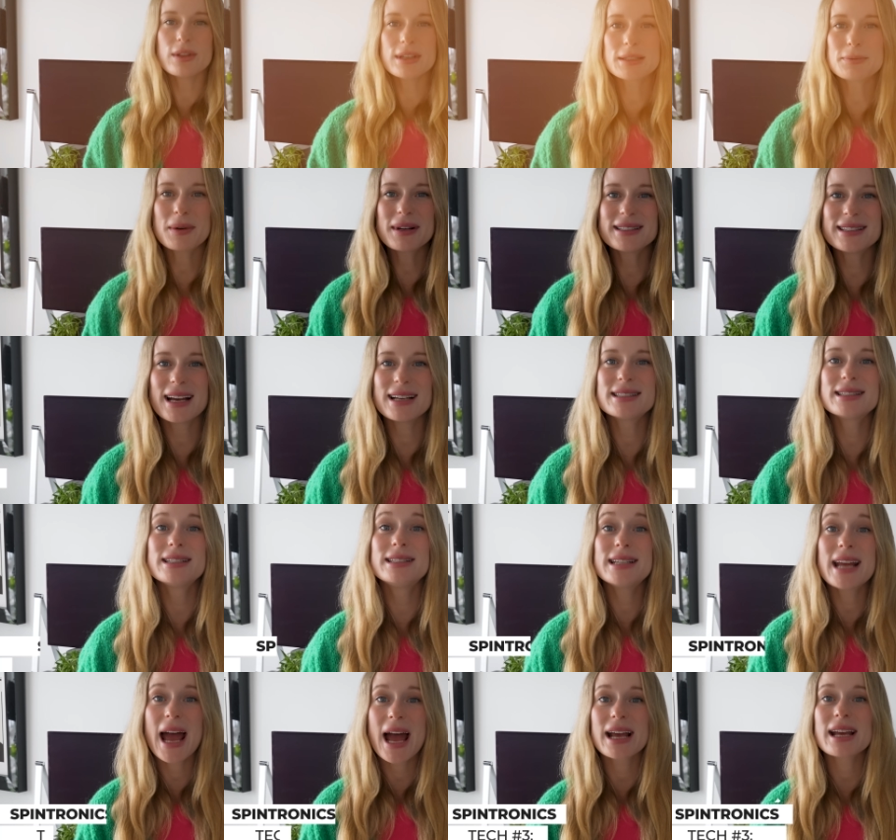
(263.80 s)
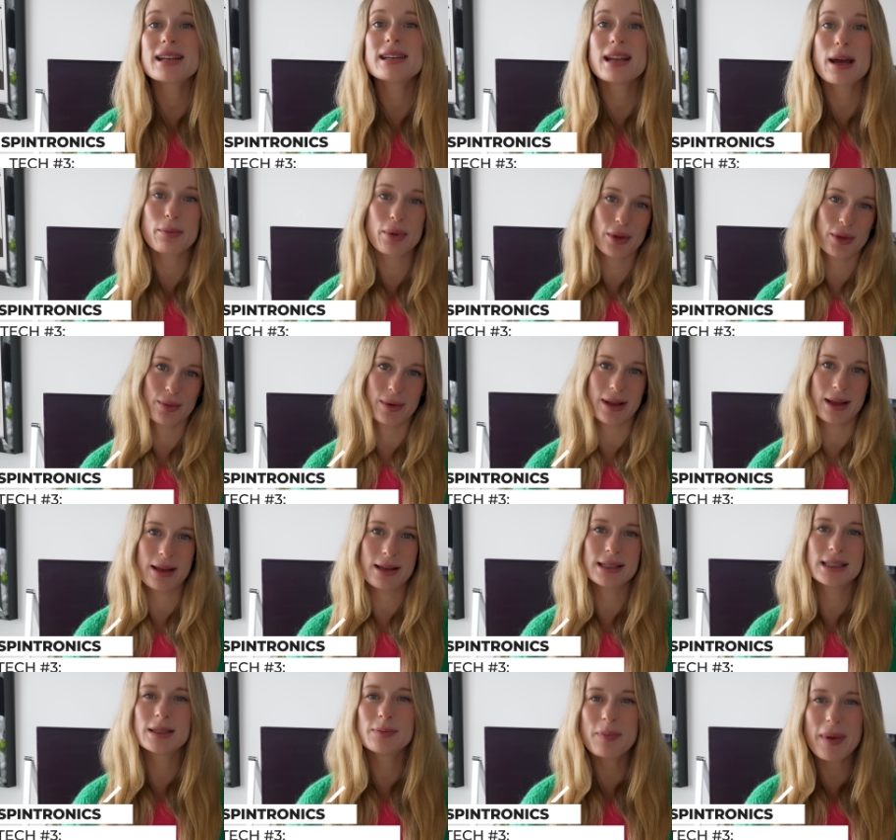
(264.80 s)
this brings us to tech number three,
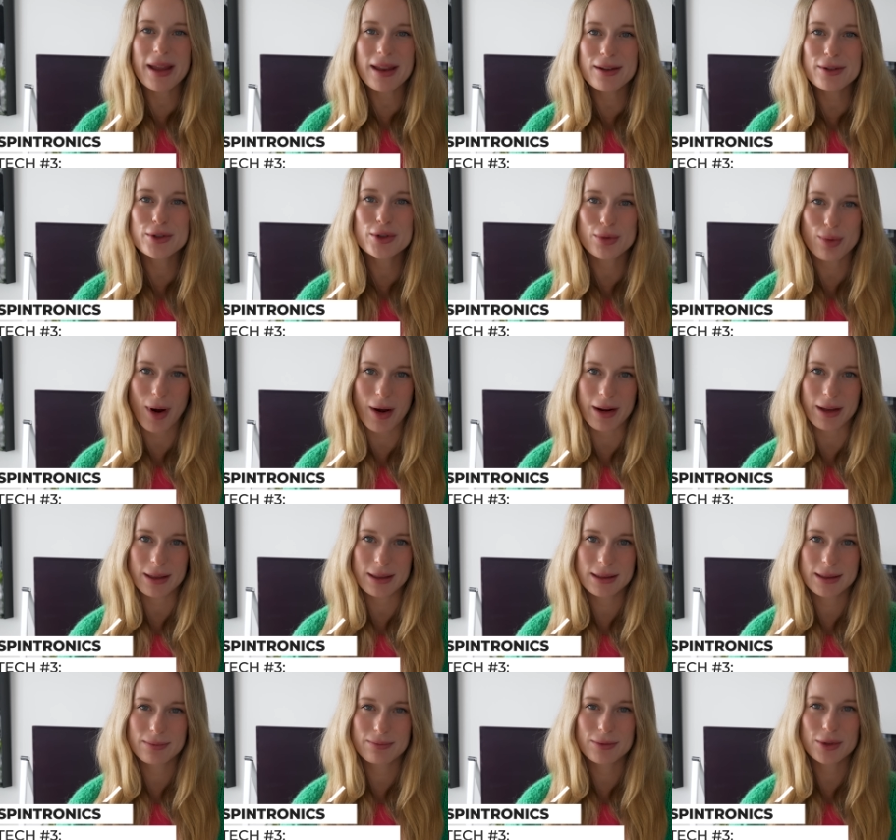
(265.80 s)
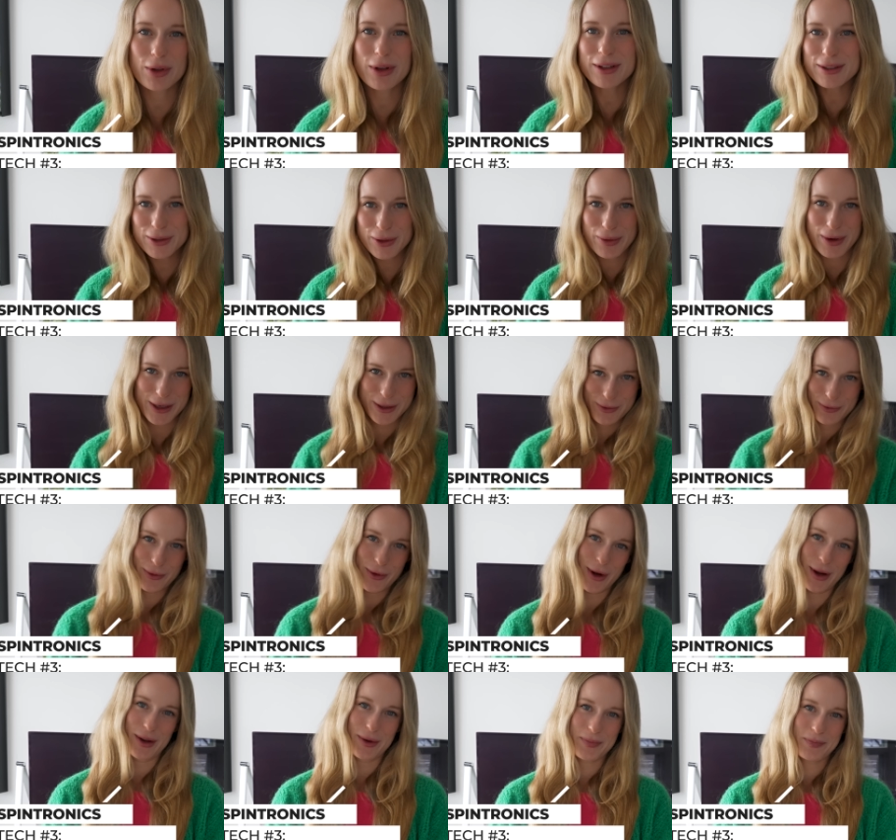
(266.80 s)
spintronics. So here's a question for you.